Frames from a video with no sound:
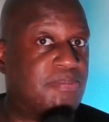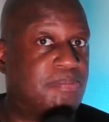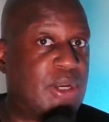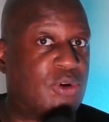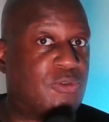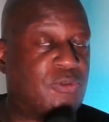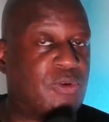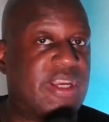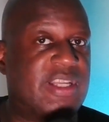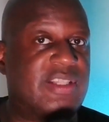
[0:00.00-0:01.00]
better
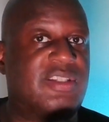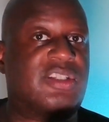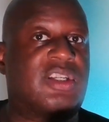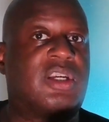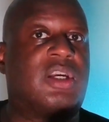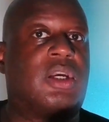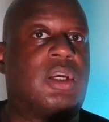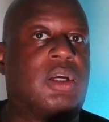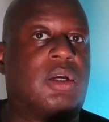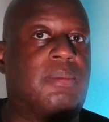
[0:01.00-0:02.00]
friends,
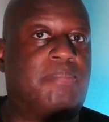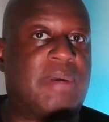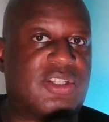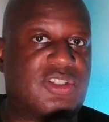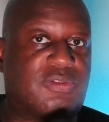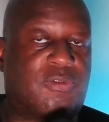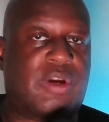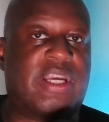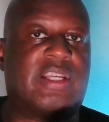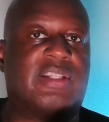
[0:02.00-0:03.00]
best
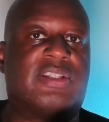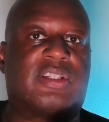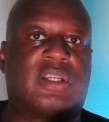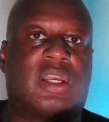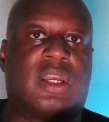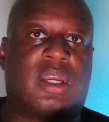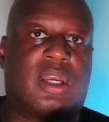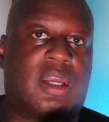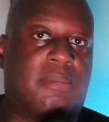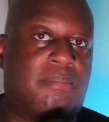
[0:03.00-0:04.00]
friends,
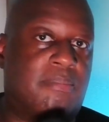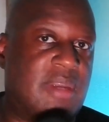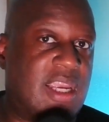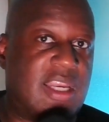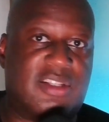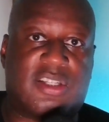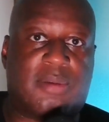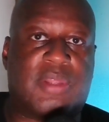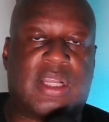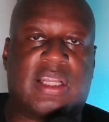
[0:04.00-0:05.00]
and
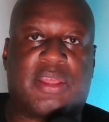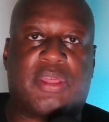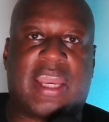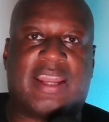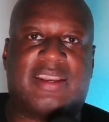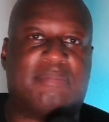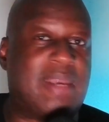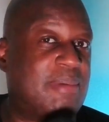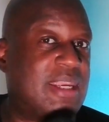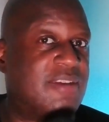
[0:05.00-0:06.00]
something like that.
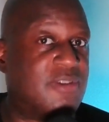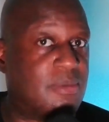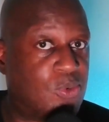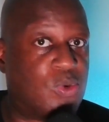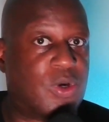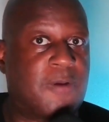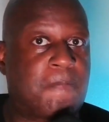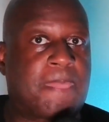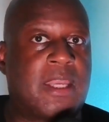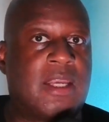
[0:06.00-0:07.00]
Maybe even more.
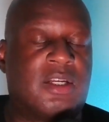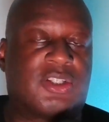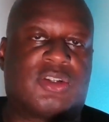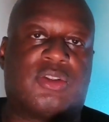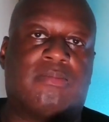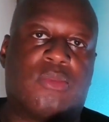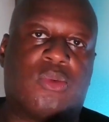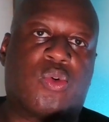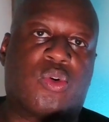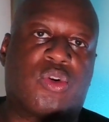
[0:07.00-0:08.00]
So the
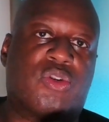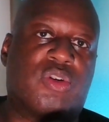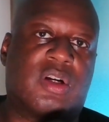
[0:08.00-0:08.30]
more,